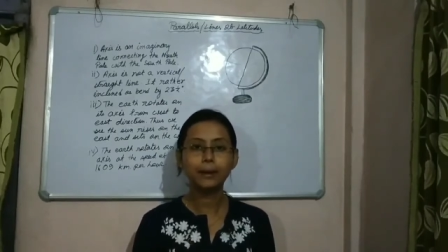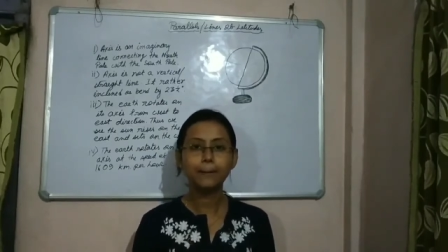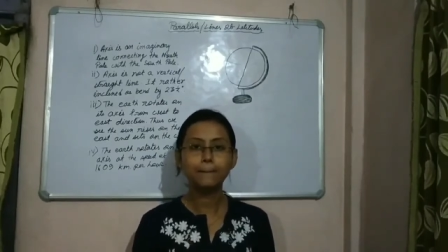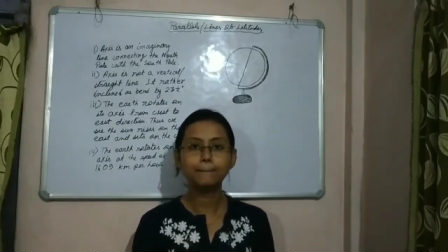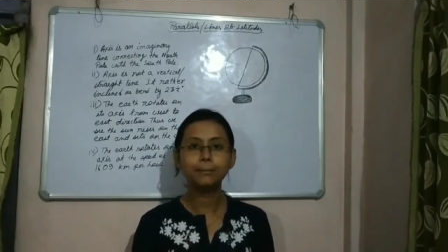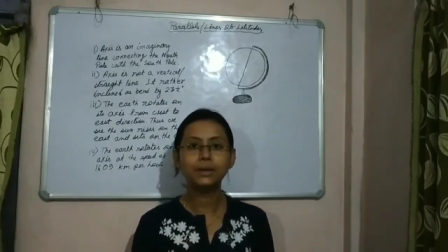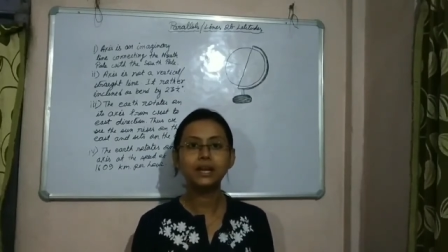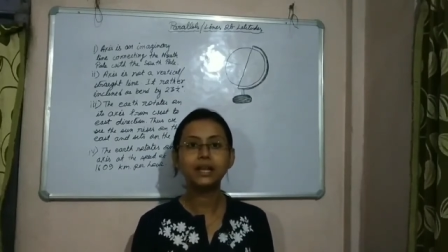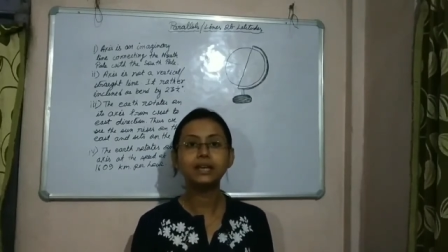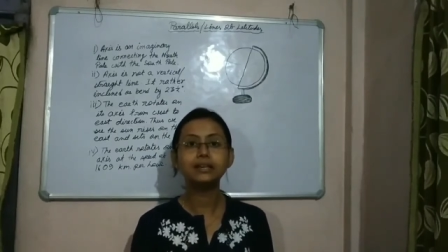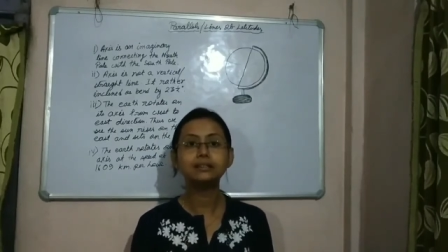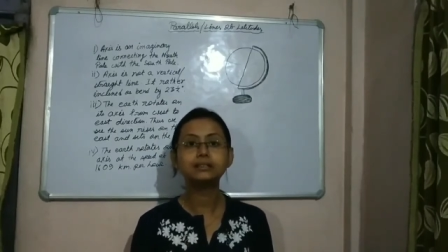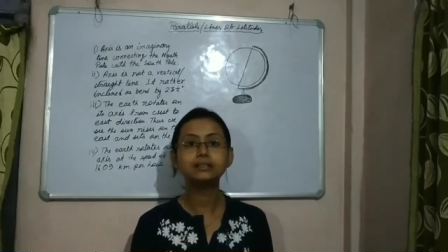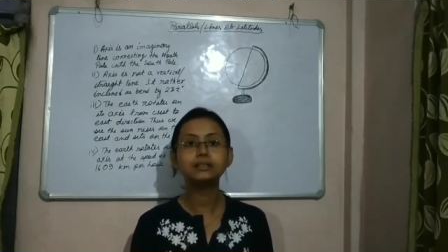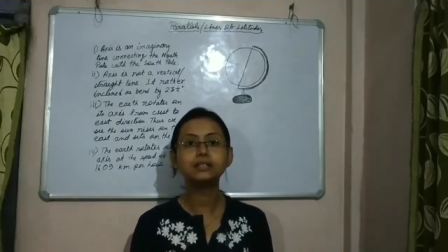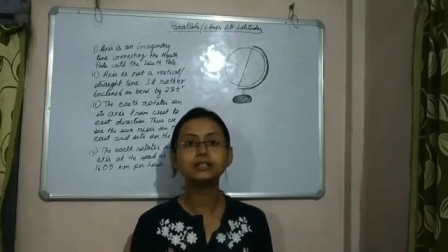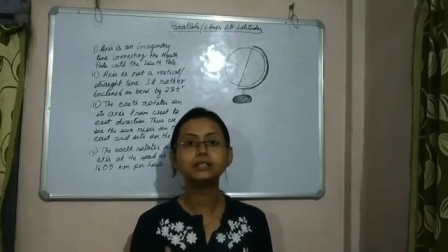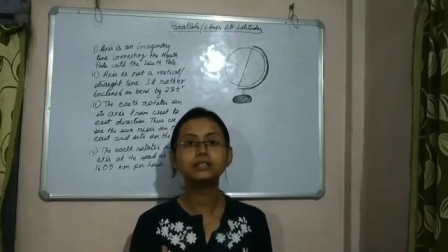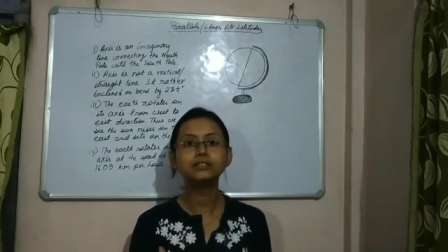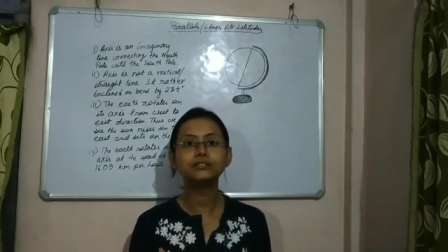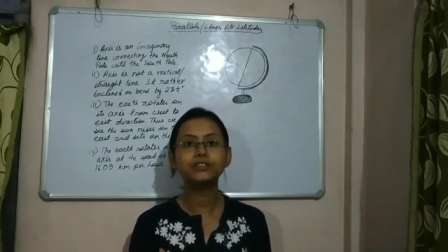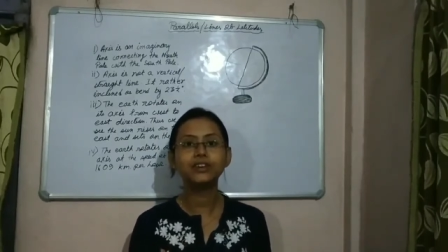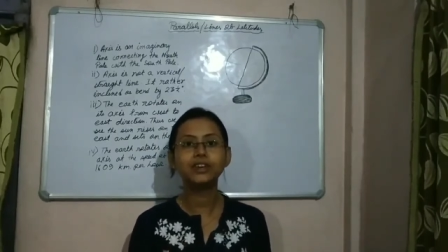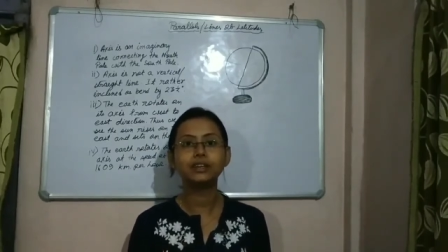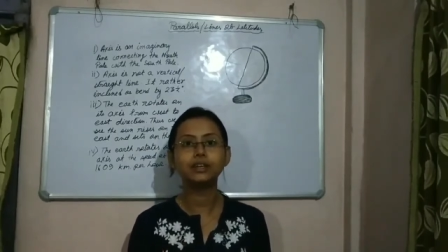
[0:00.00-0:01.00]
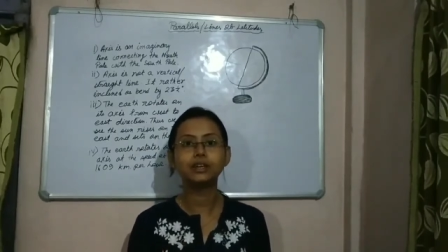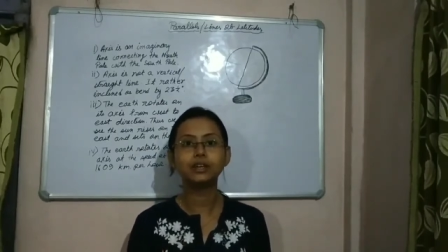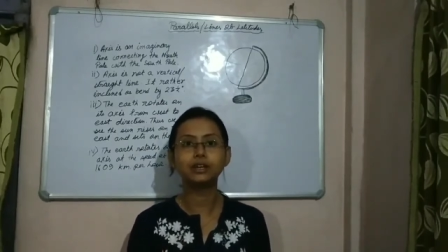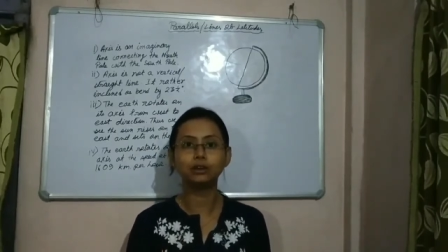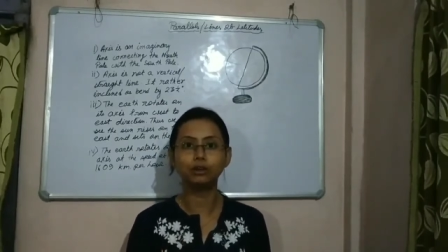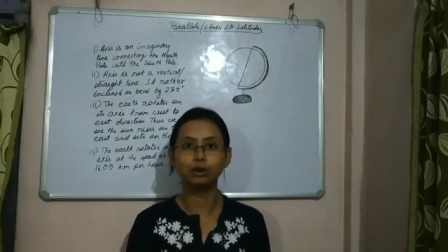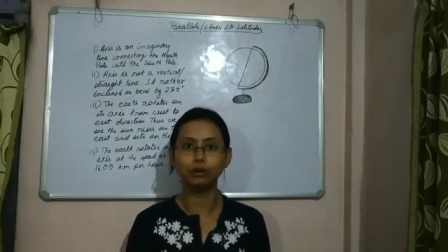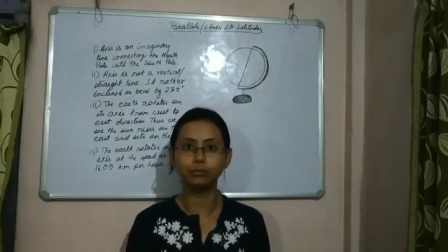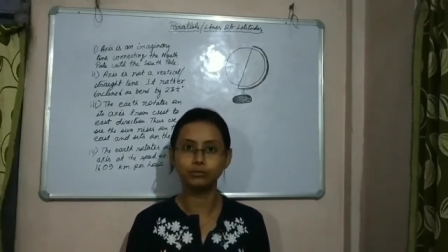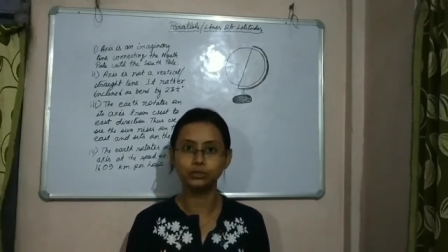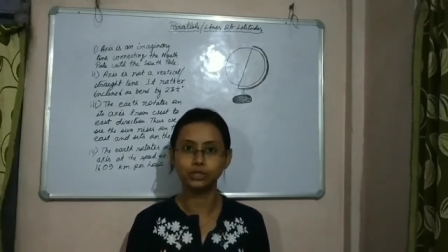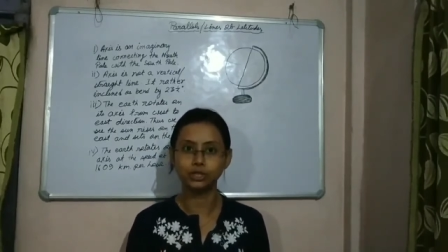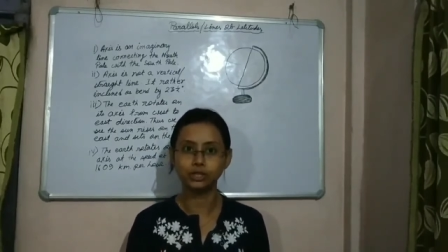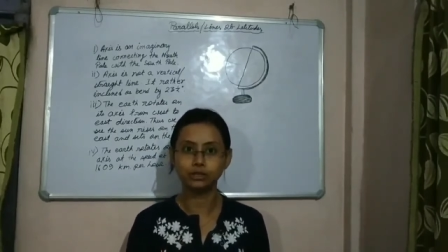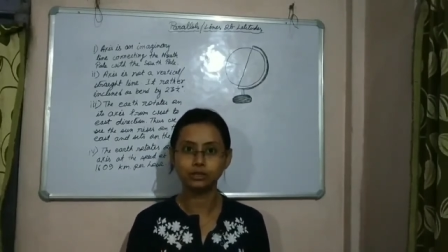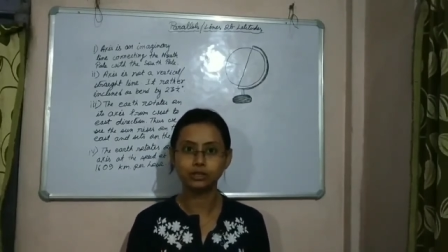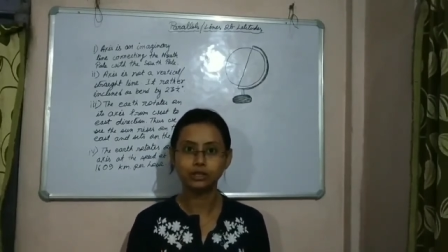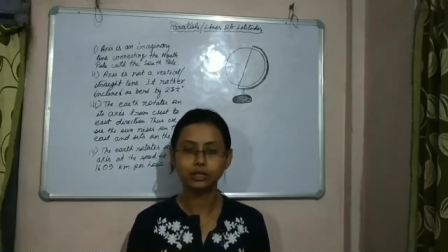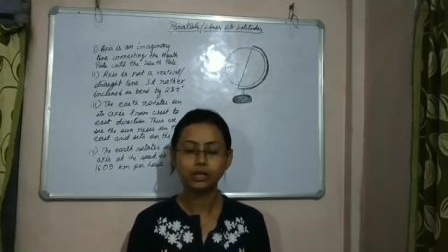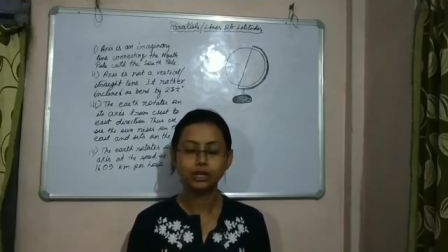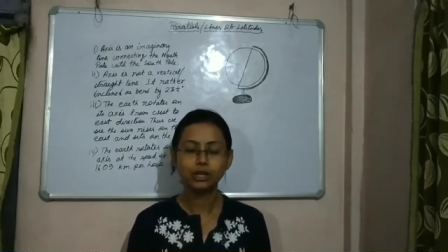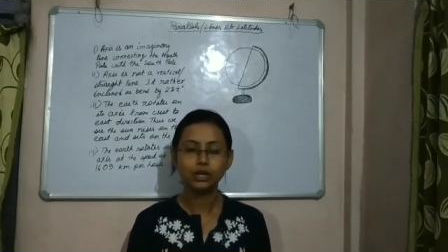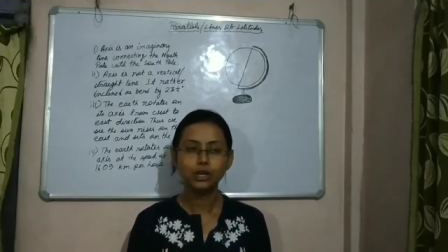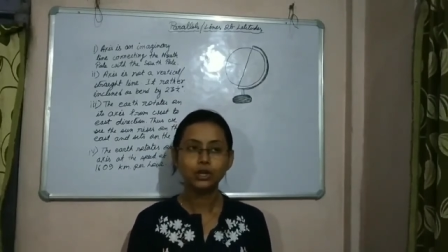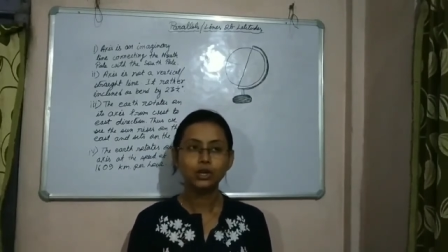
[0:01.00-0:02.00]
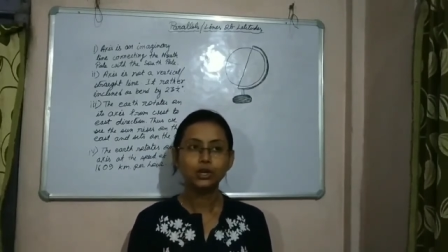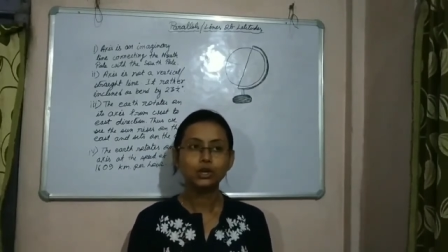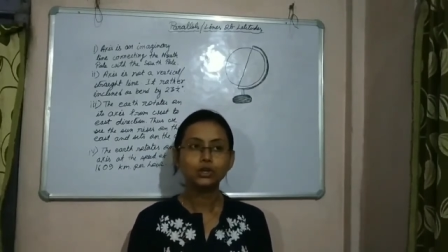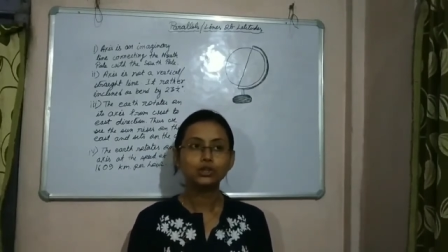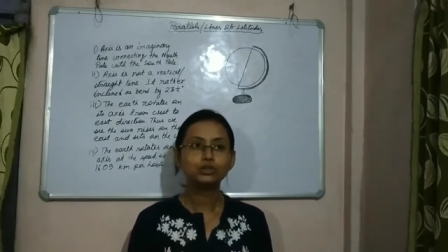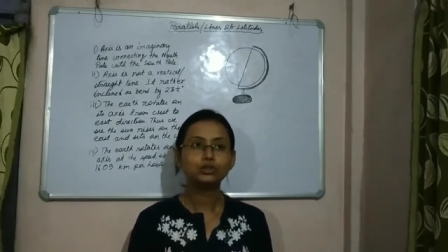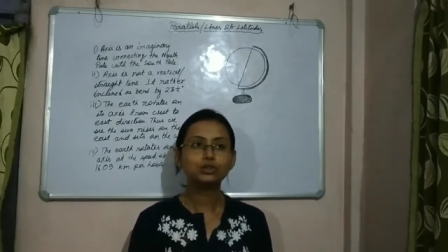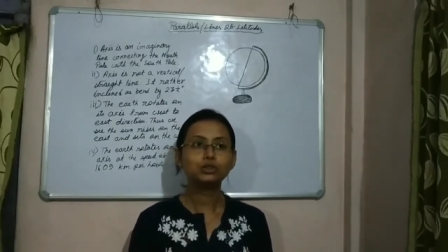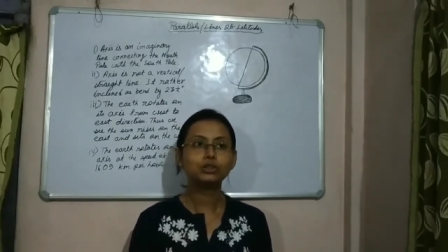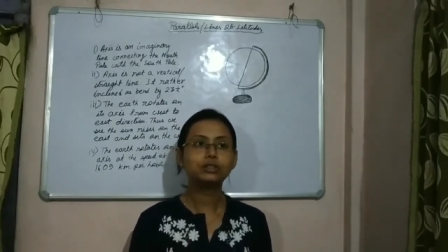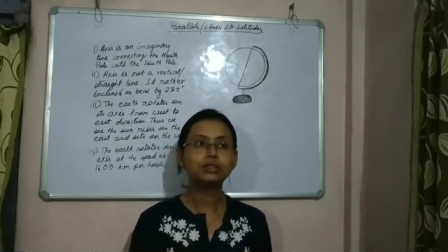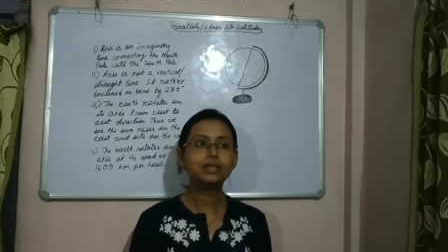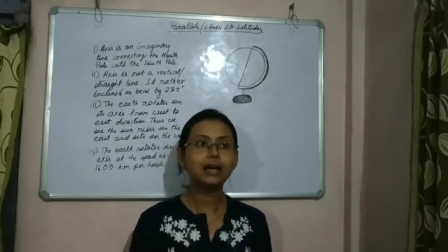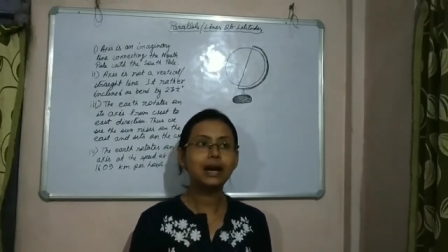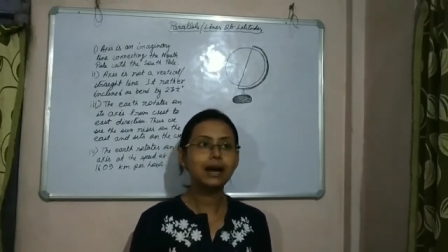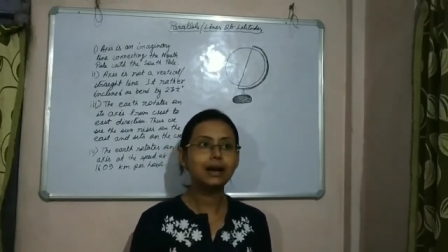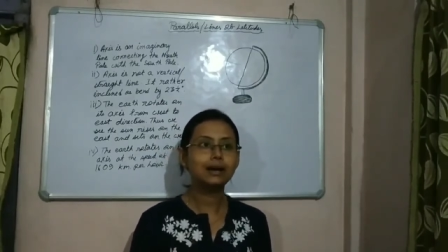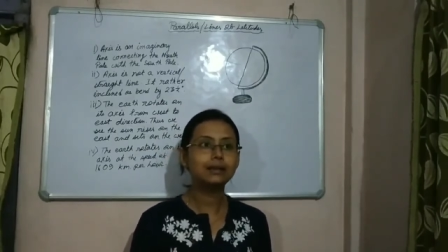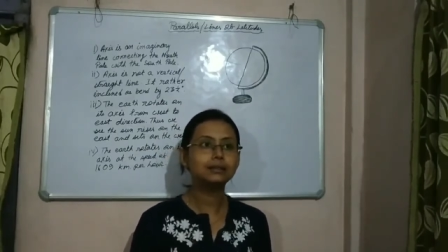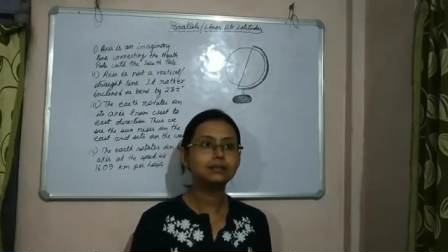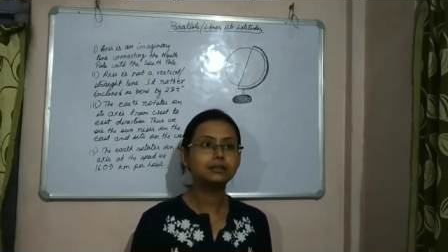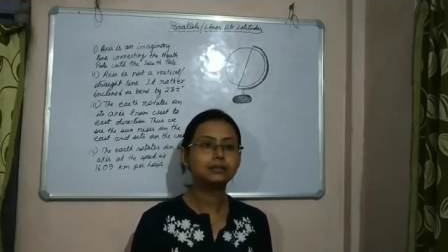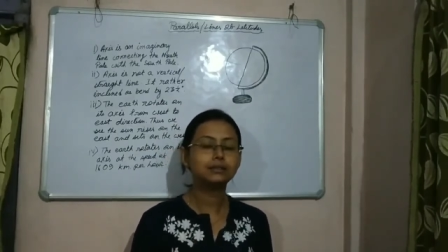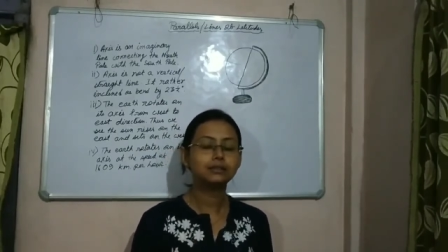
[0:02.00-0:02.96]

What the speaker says: place in a spherical object. So thus